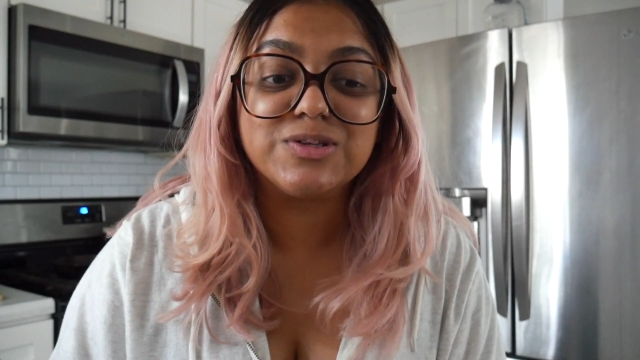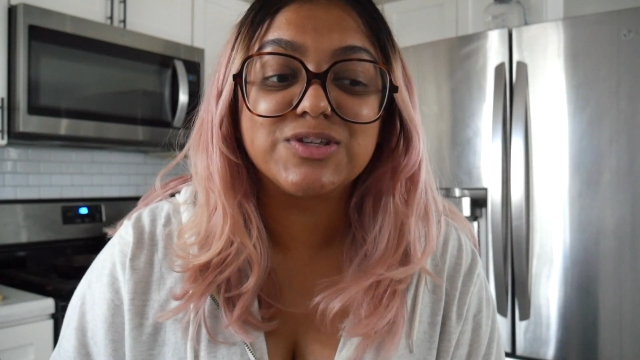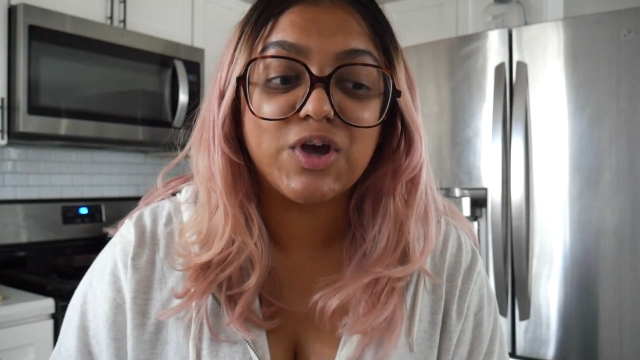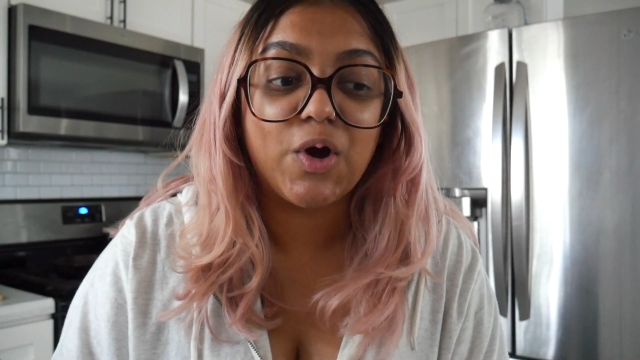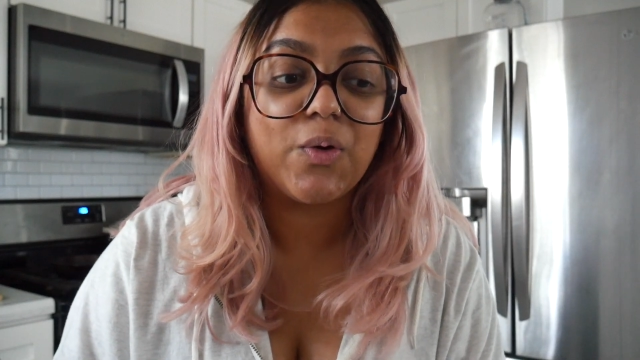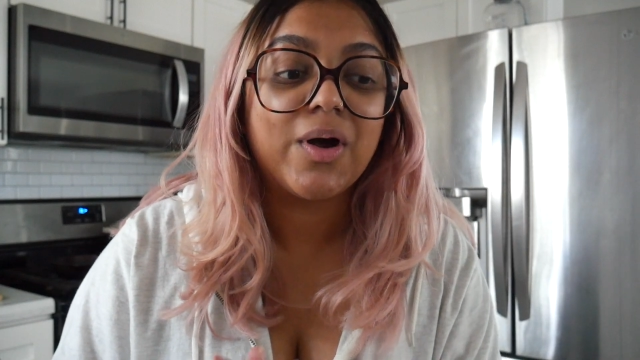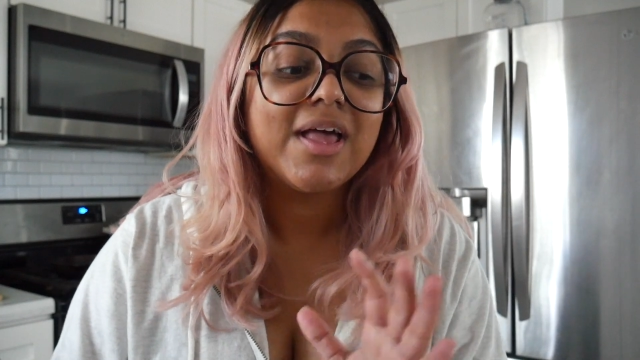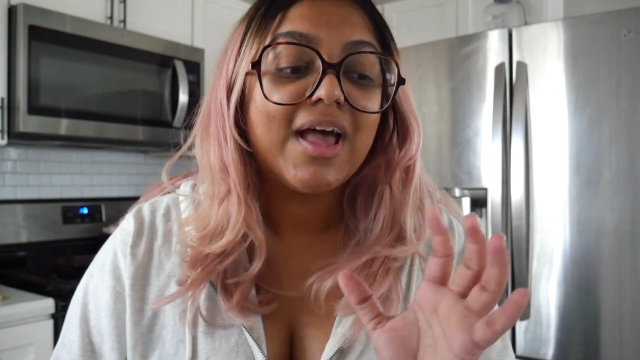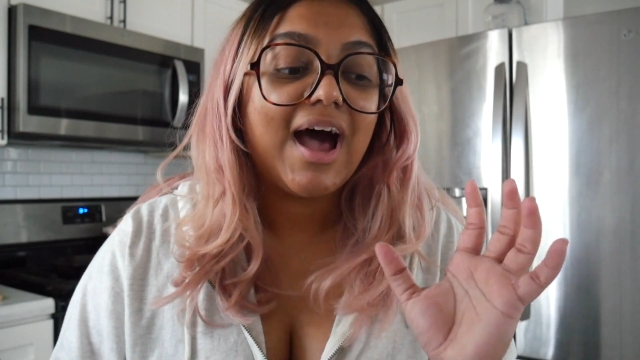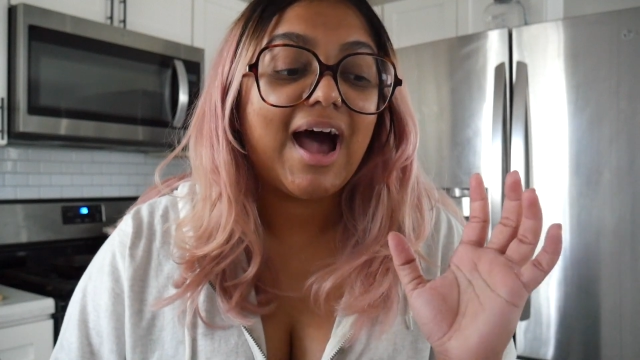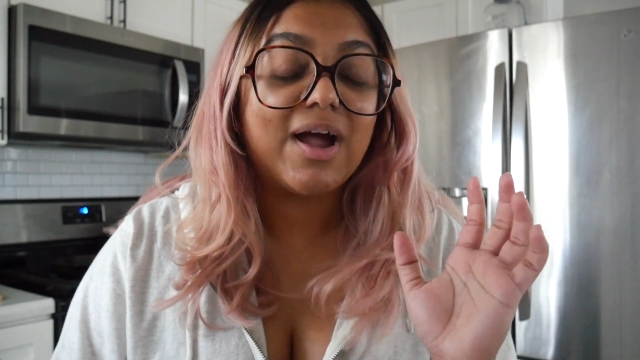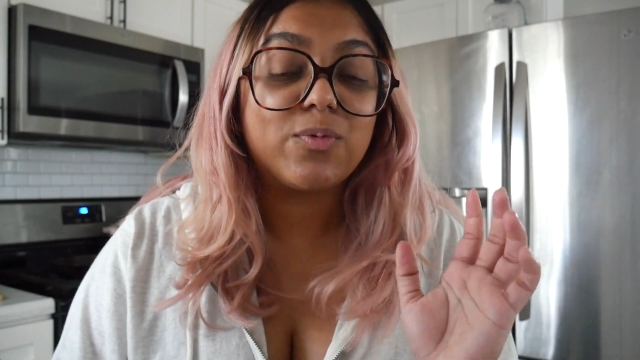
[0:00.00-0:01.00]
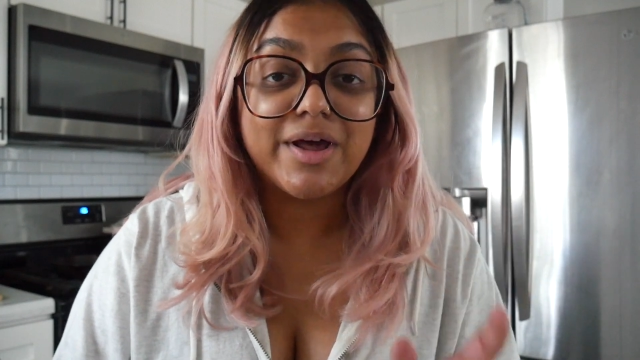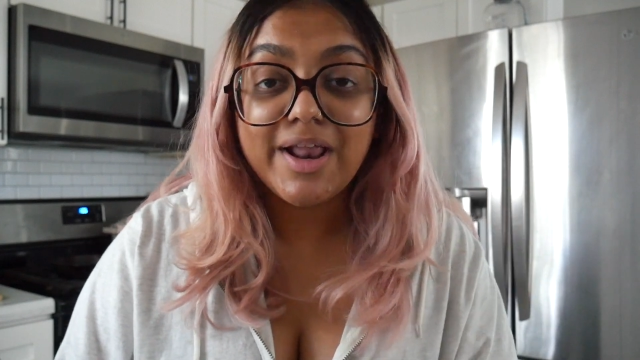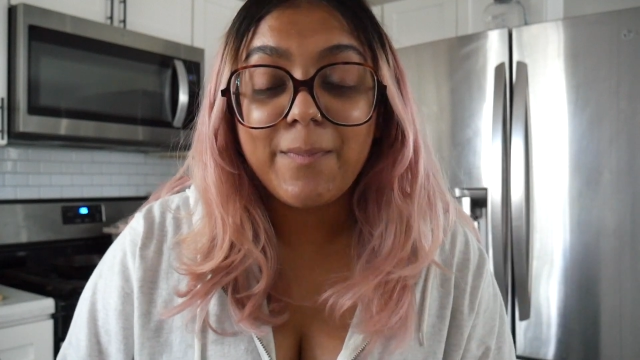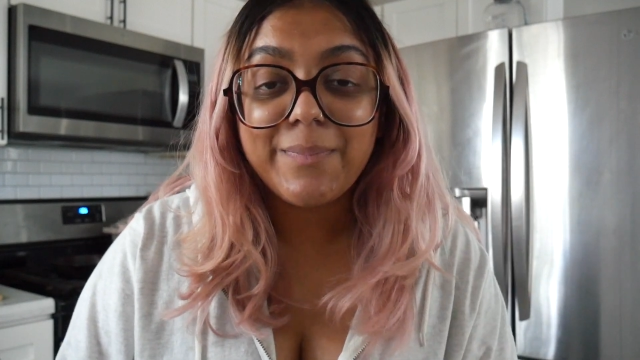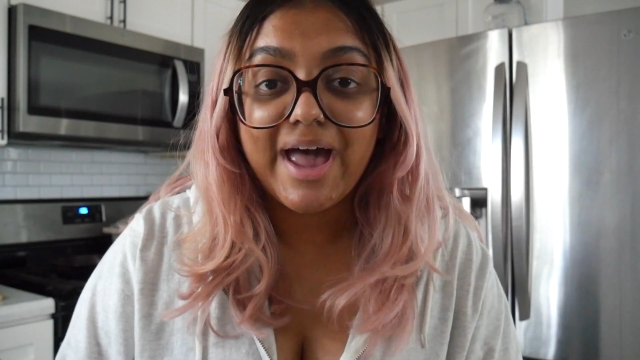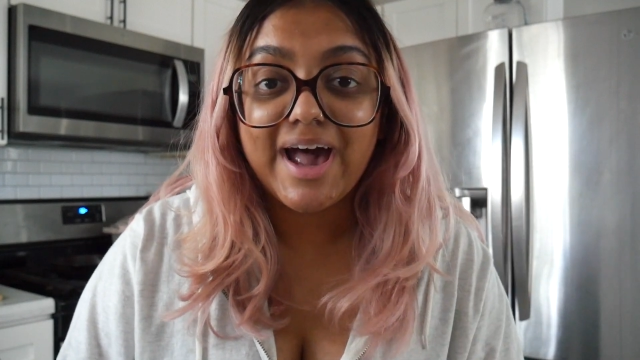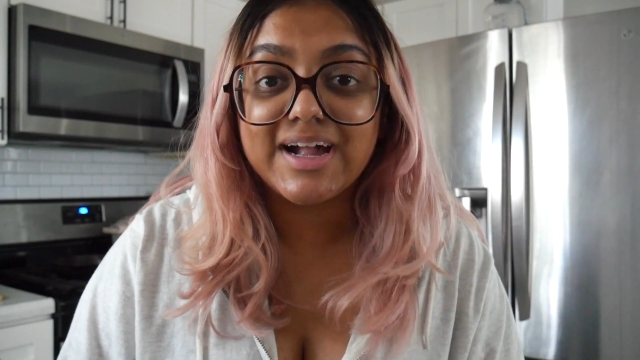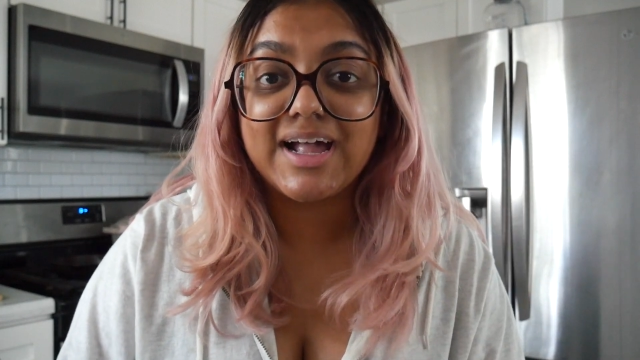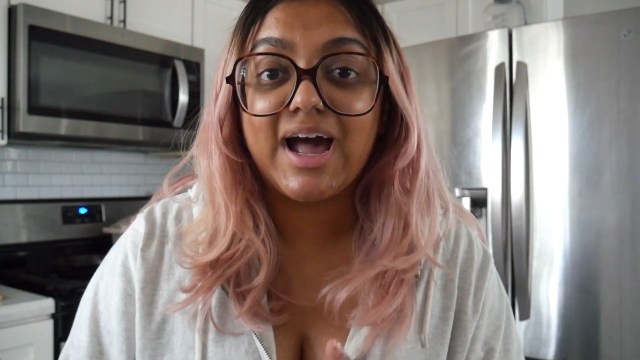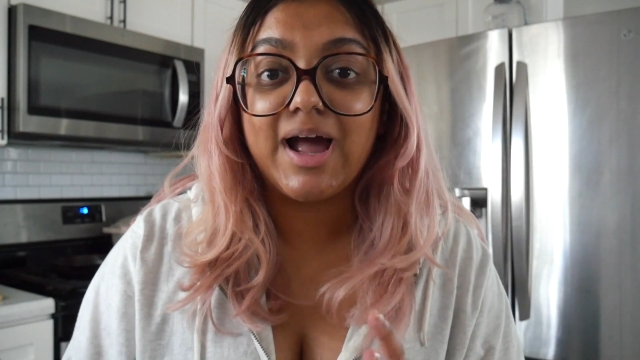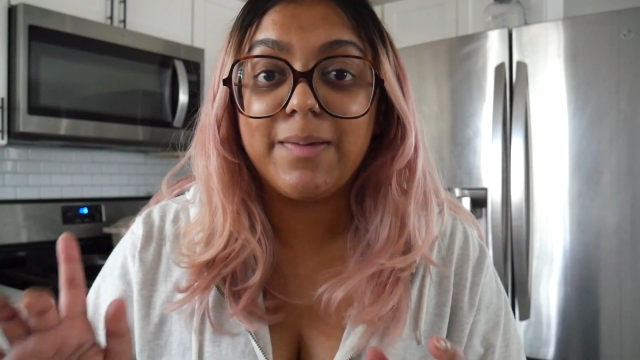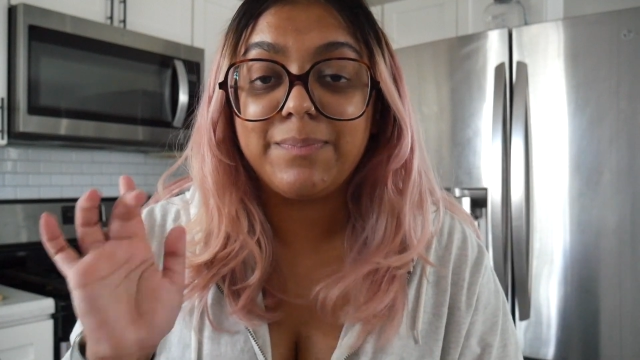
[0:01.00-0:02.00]
So I went out back,
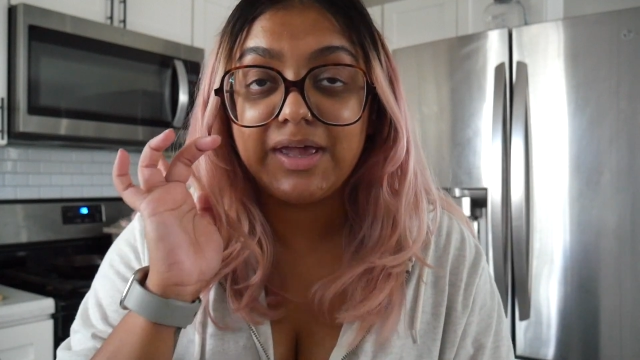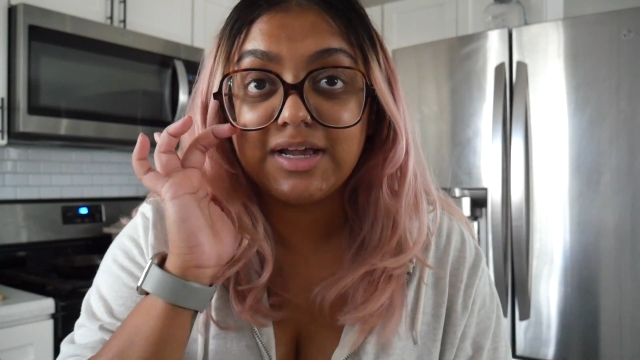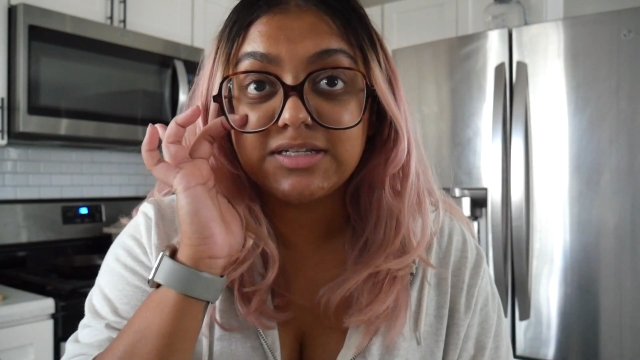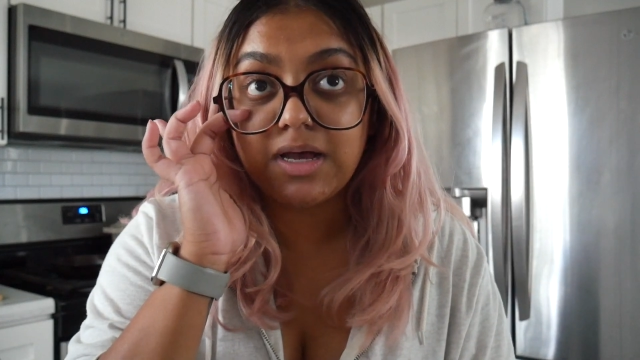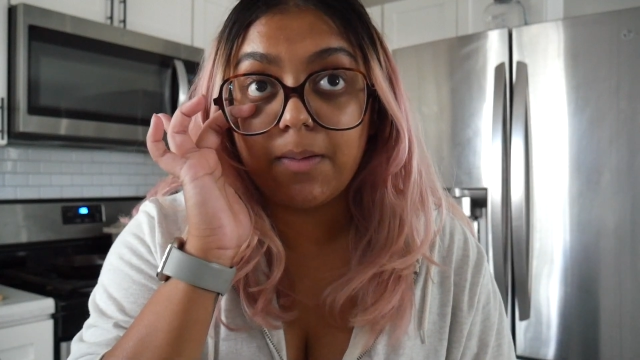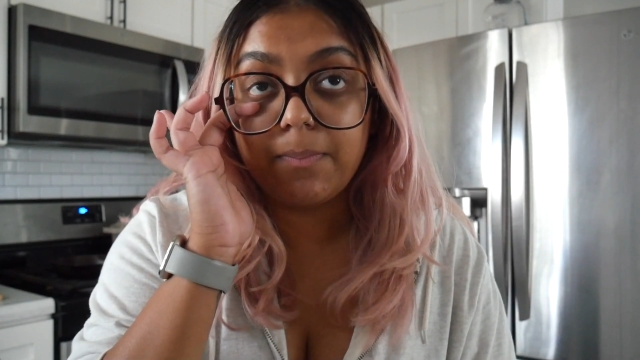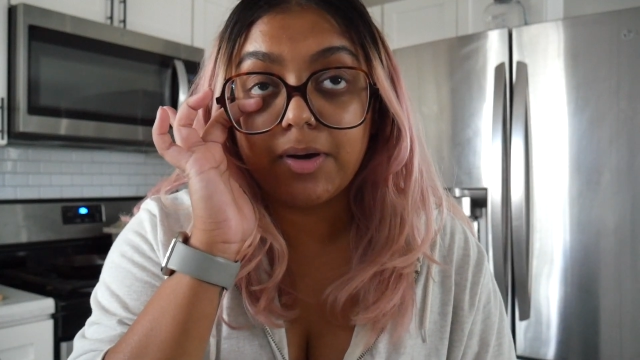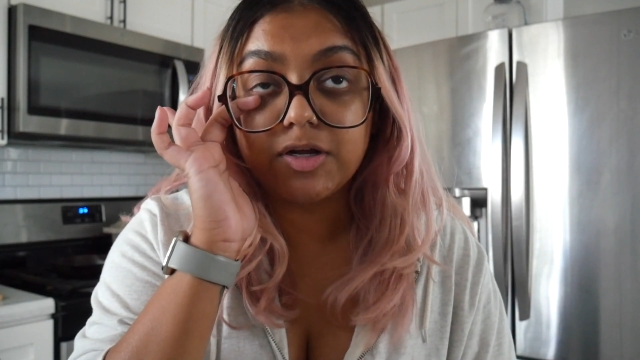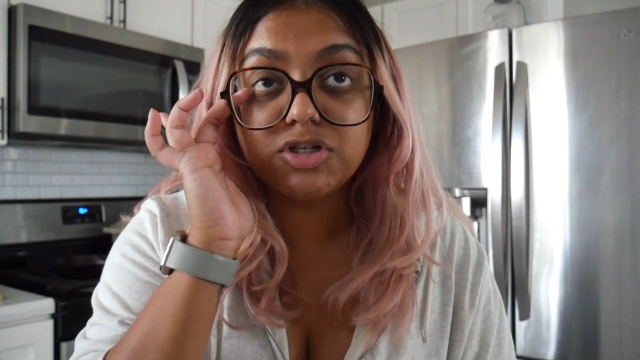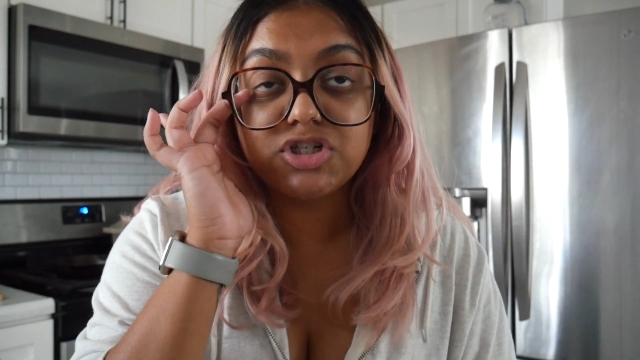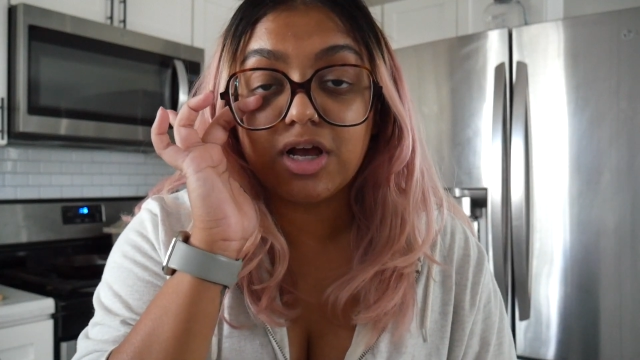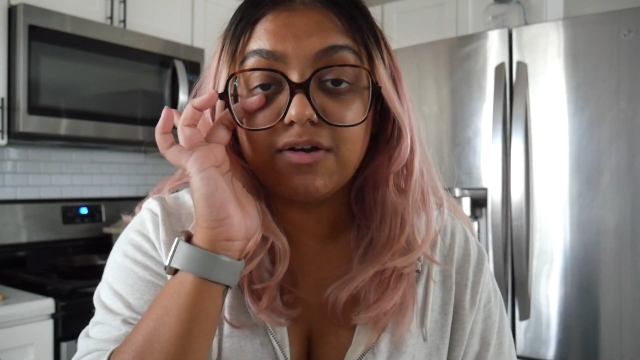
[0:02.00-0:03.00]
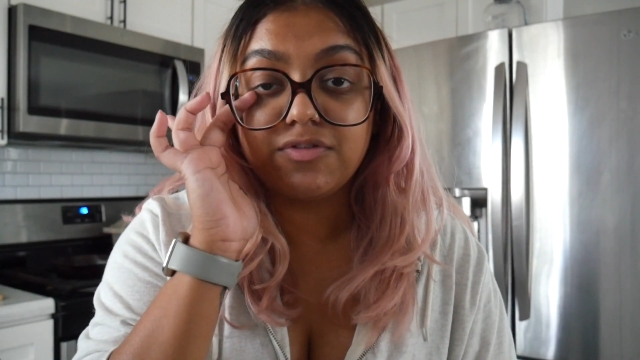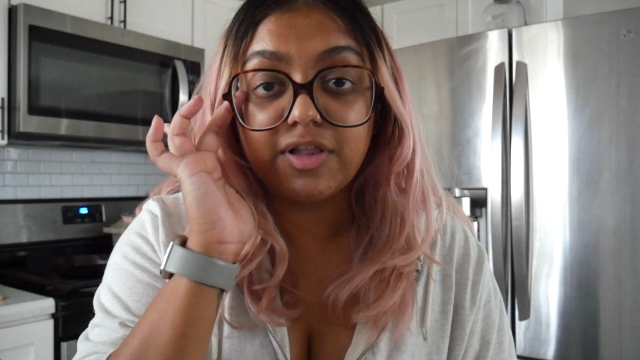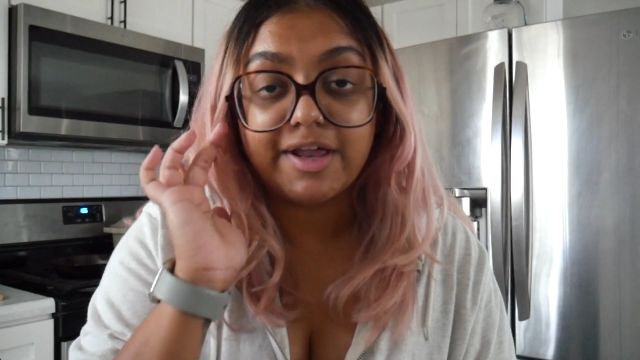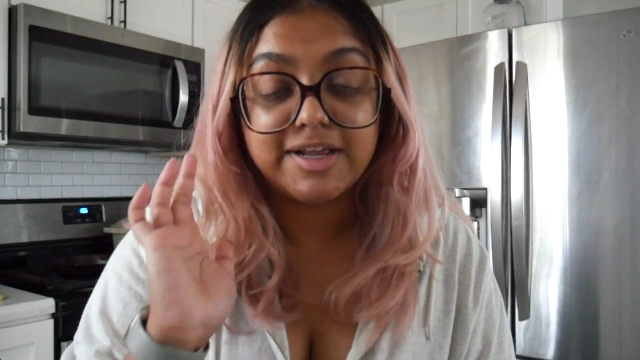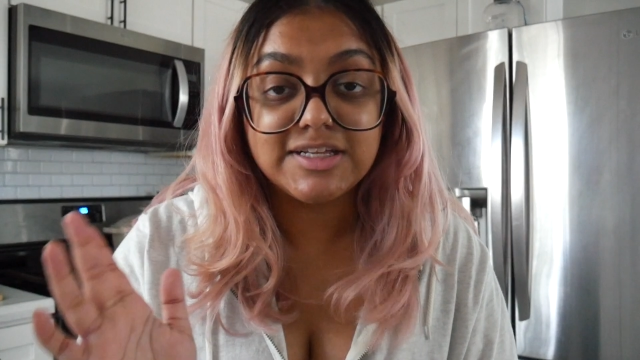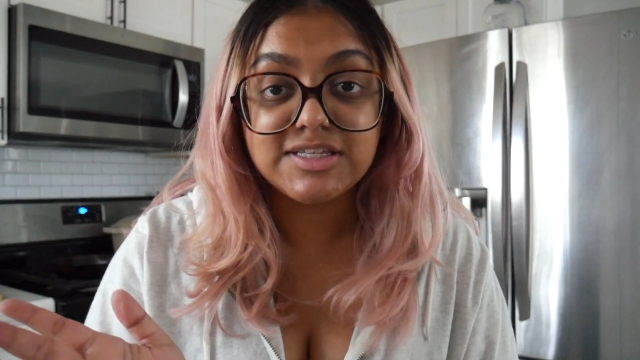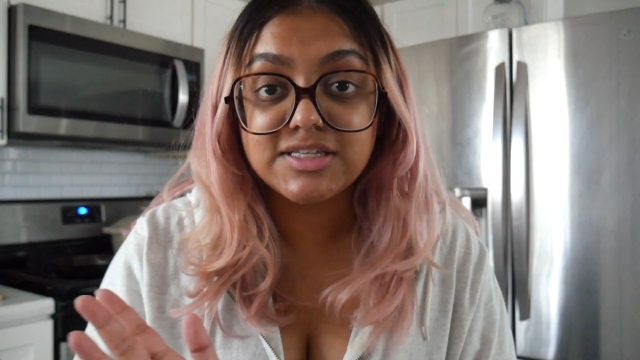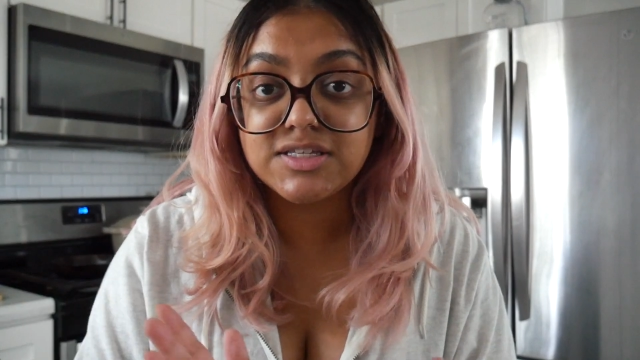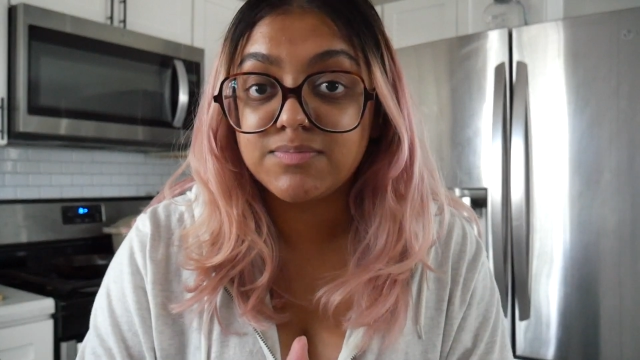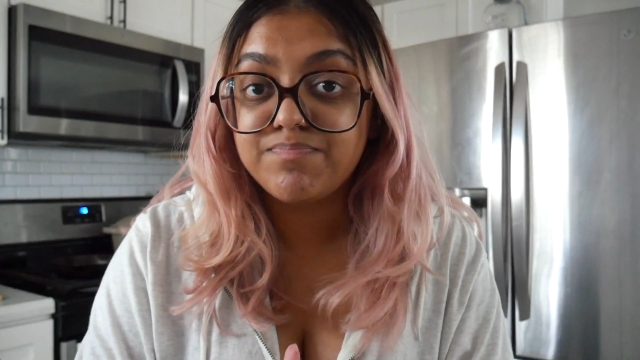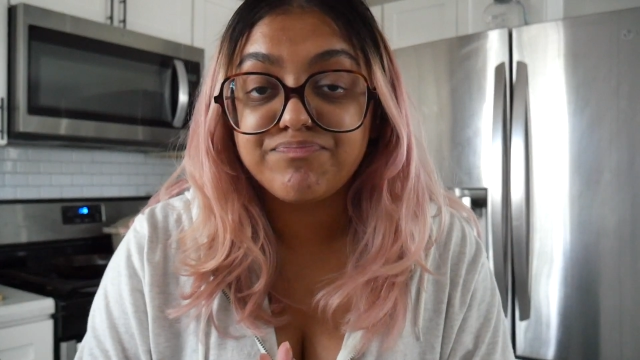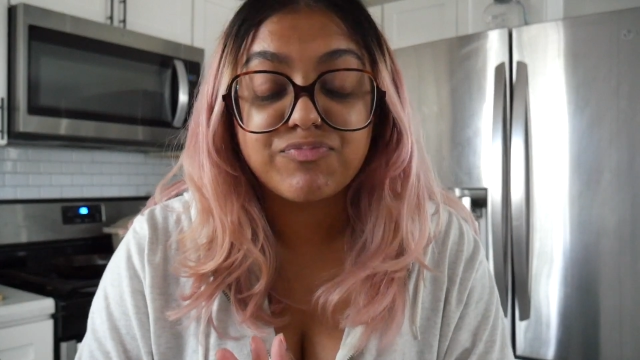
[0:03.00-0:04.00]
I picked a bunch of lettuce,